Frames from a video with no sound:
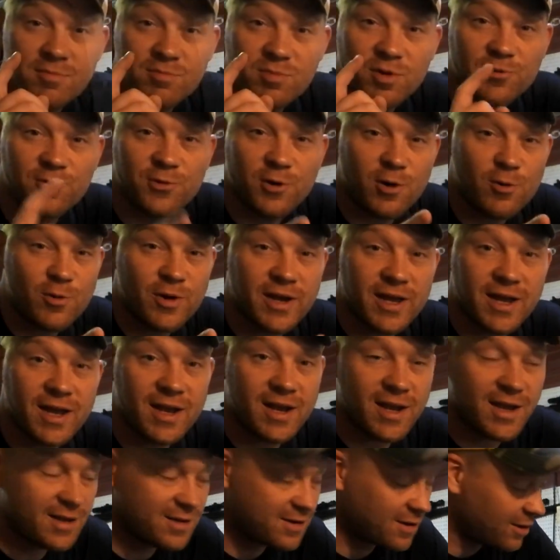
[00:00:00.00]
Before we
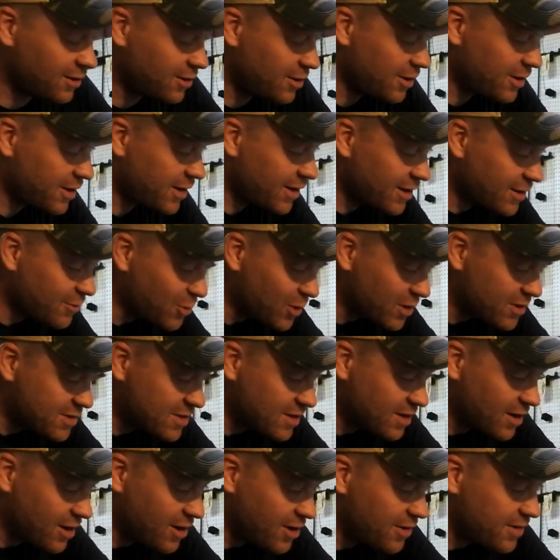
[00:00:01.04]
get into looking
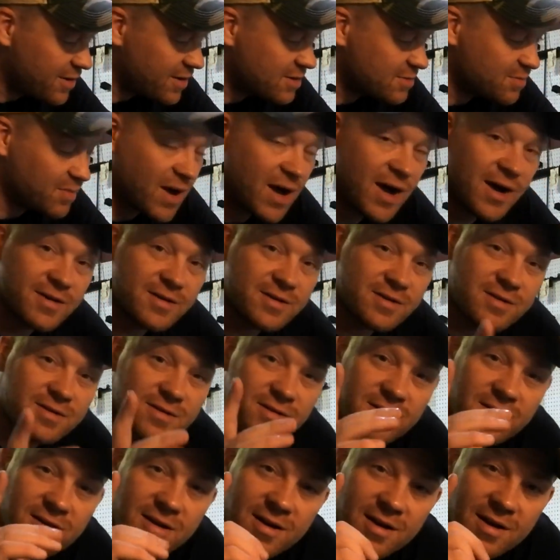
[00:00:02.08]
what's in all these
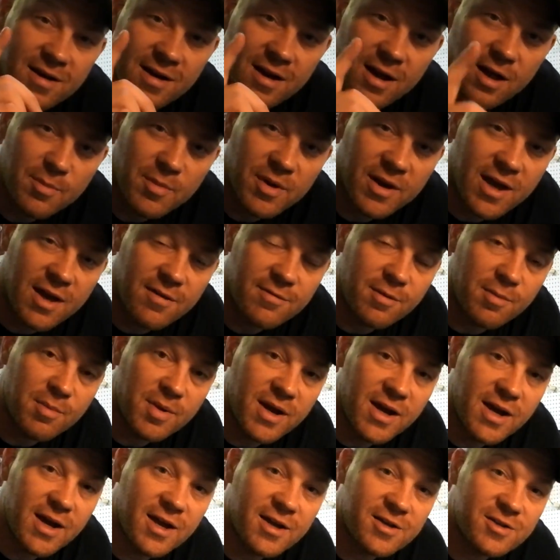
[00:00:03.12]
boxes, I'm going to give a
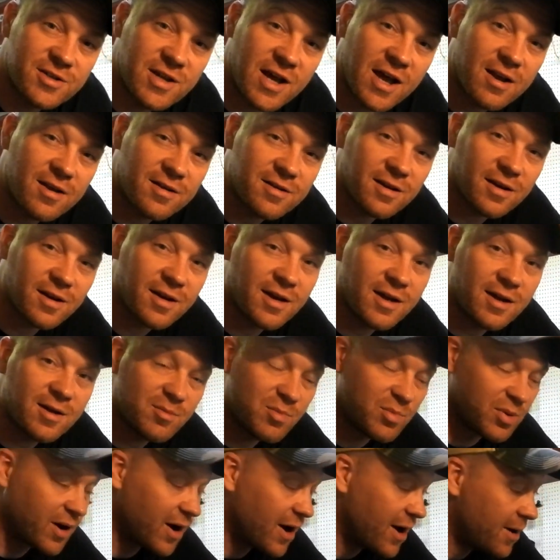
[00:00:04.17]
big shout out to
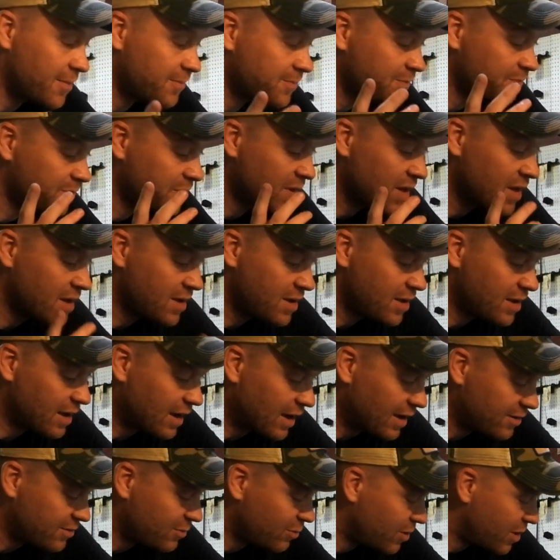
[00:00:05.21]
Gun Prime.
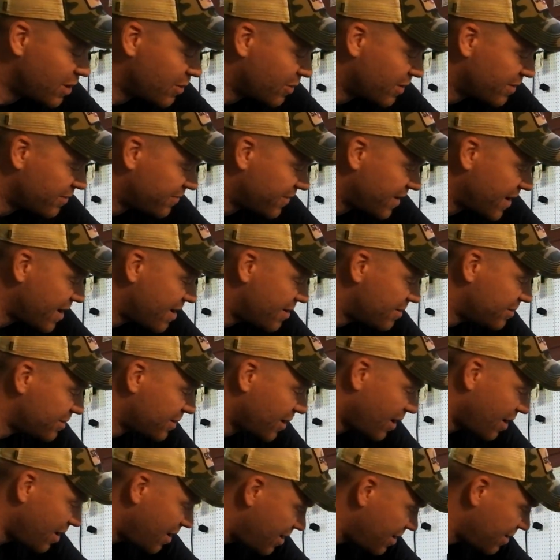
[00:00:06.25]
That's where we found
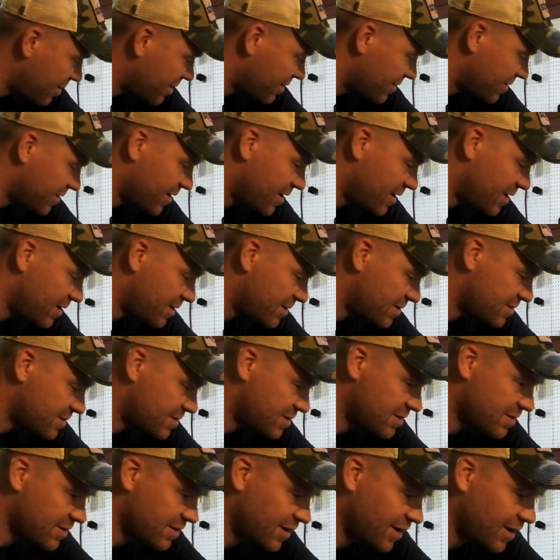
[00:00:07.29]
all of
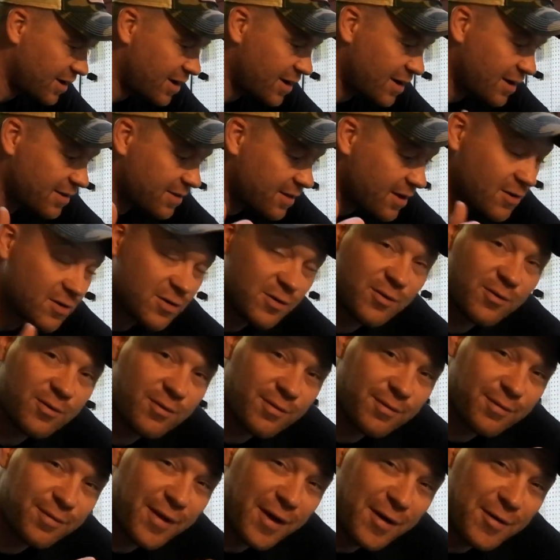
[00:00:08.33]
these, and those
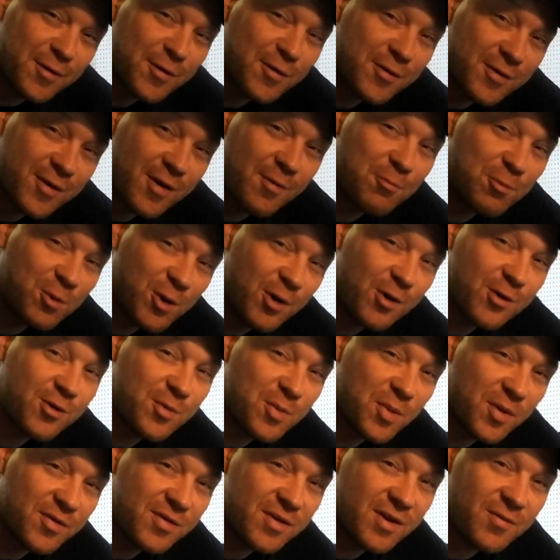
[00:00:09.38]
these are some real
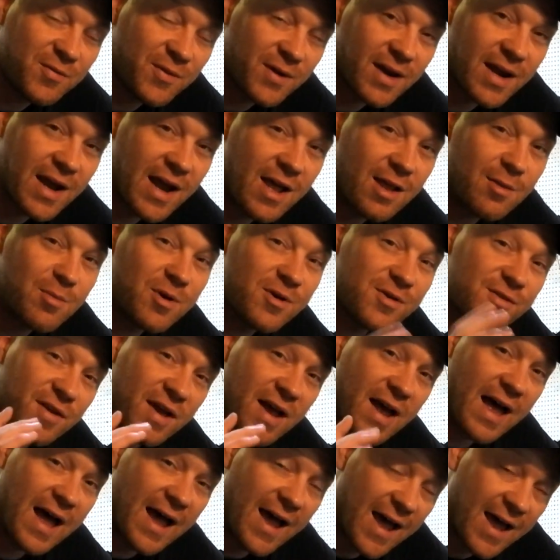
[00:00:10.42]
specific calibers
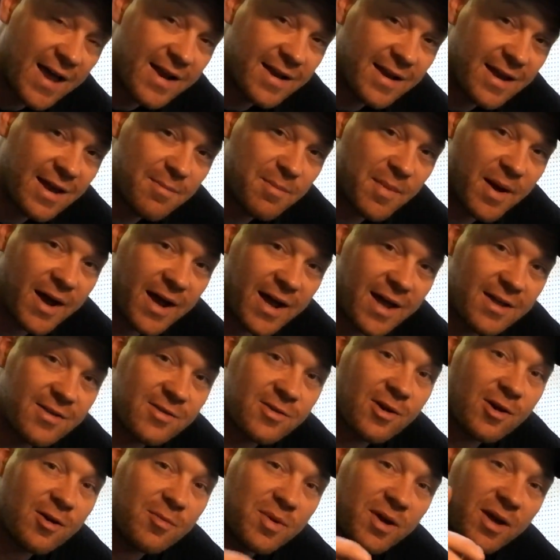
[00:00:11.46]
I had to get my
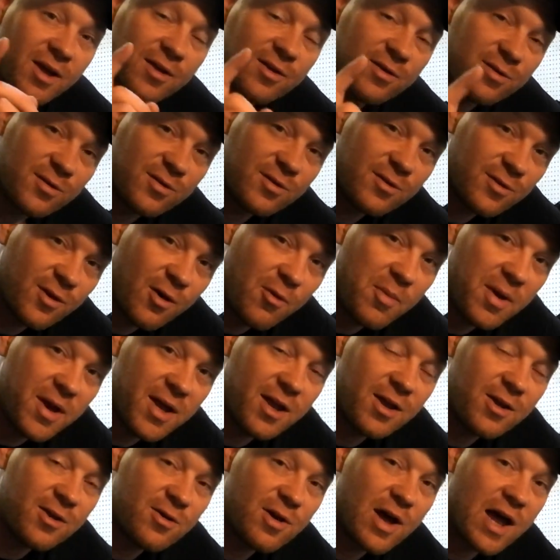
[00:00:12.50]
hands on because so
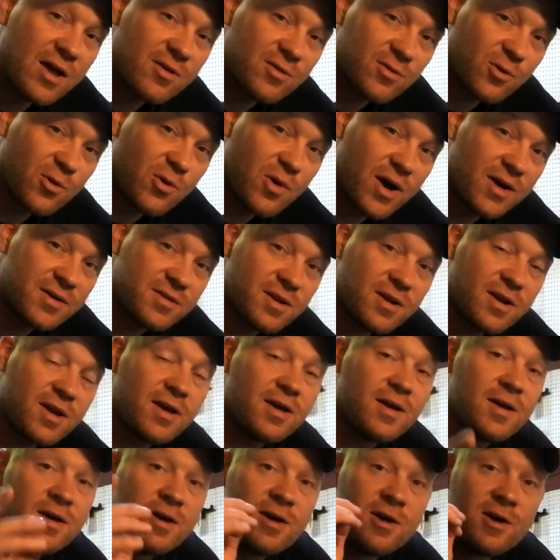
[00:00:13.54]
many of you guys requested
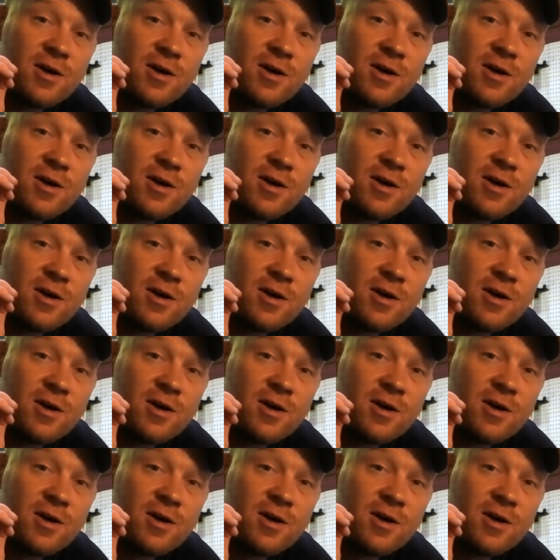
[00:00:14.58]
it.